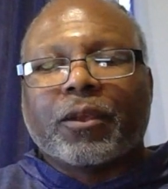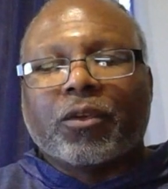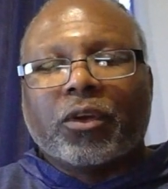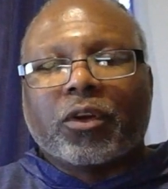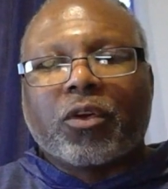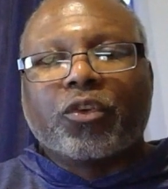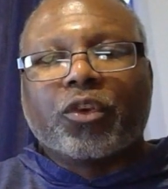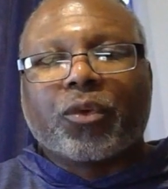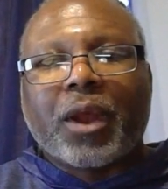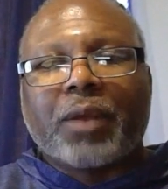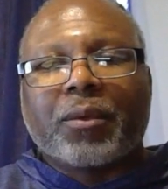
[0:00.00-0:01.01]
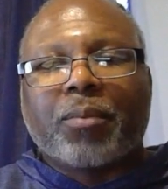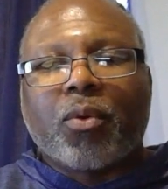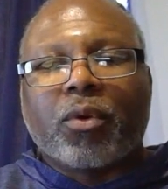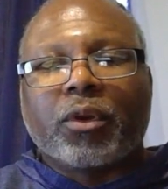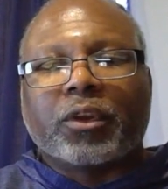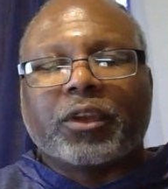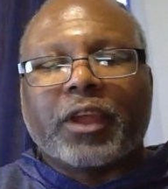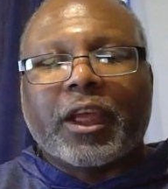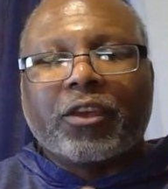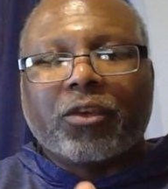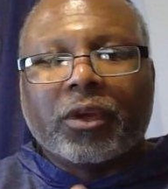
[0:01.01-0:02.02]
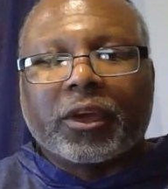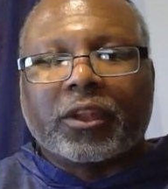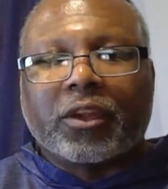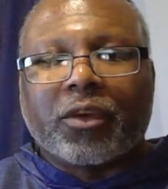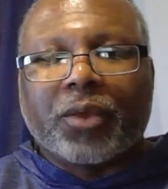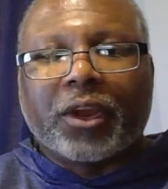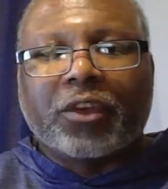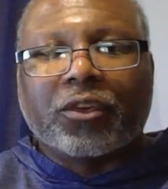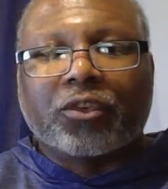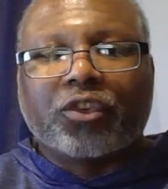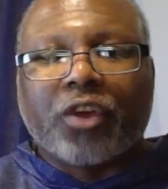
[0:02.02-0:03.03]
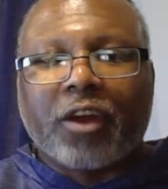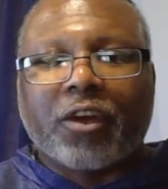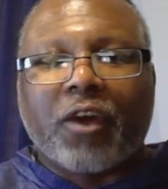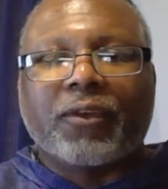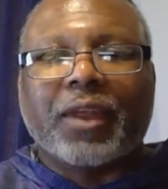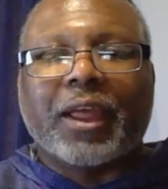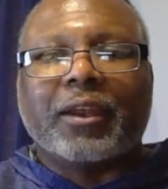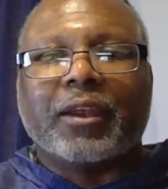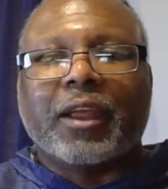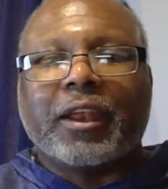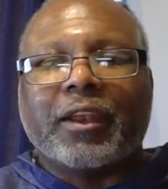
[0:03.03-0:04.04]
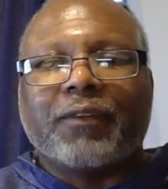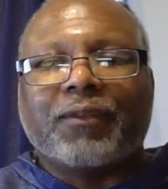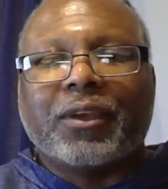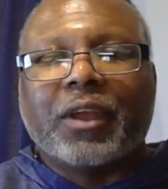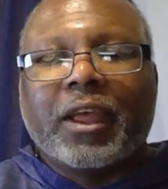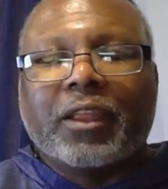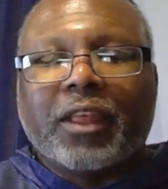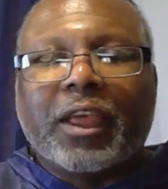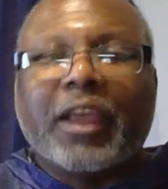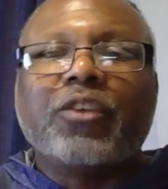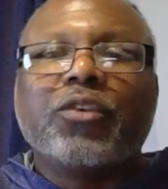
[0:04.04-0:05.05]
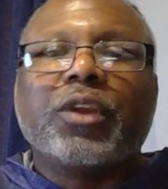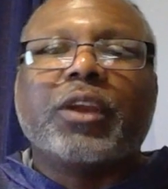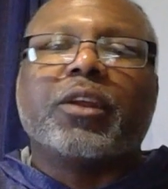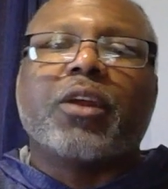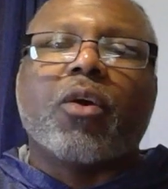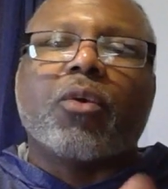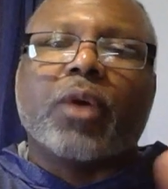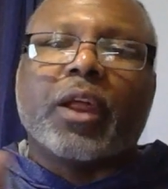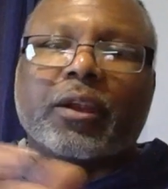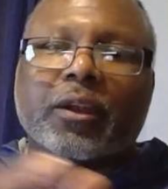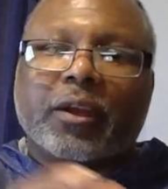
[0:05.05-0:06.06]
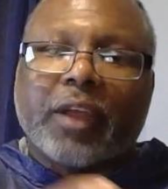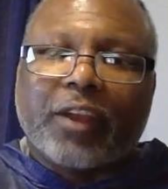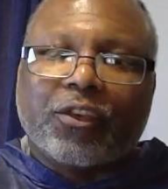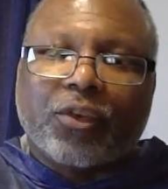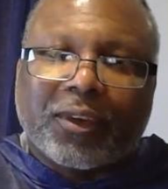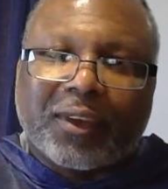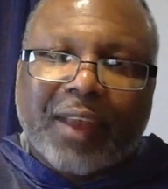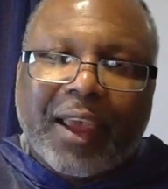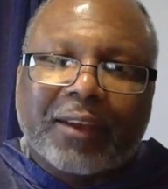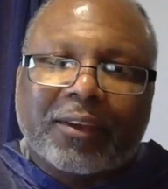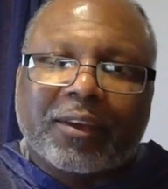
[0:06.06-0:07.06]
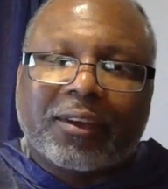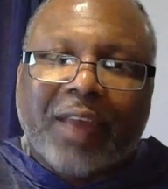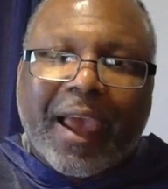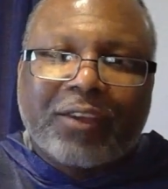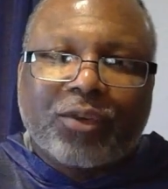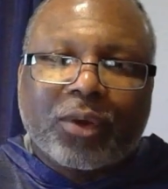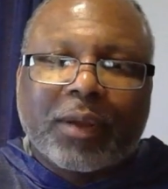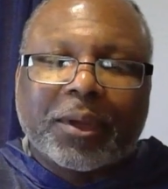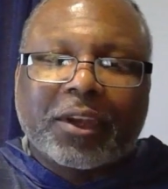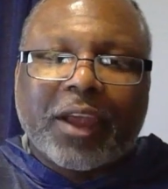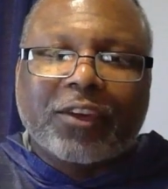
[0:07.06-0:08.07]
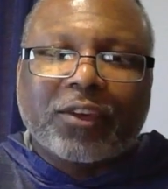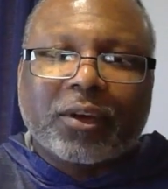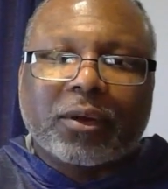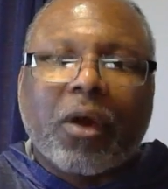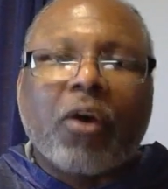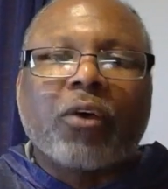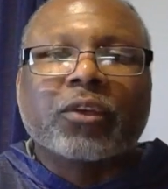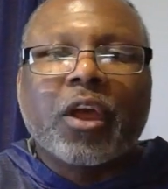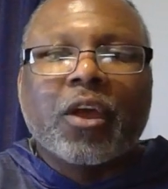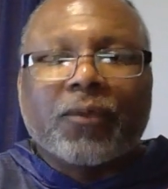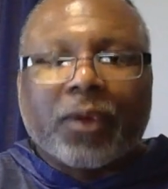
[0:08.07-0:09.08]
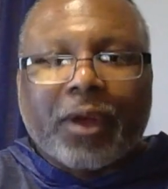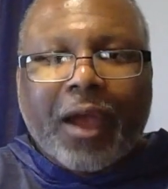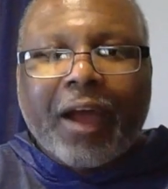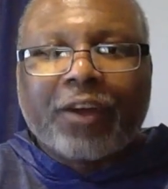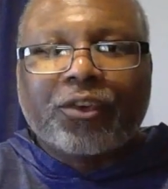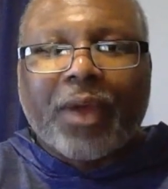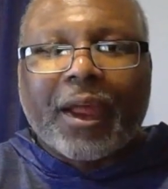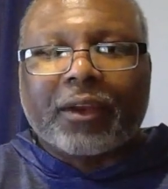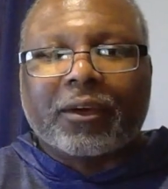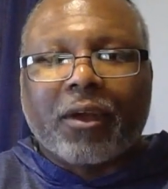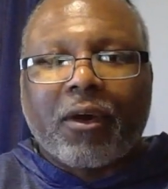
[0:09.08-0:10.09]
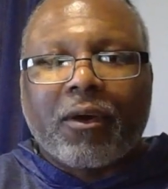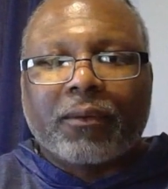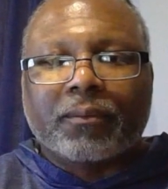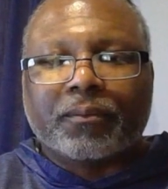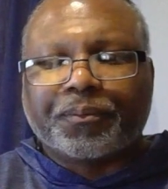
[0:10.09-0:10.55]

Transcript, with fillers: You look on your credit reports and you look at the original charge-off date. And then you need to go and look at your state's statute of limitation laws for contract law.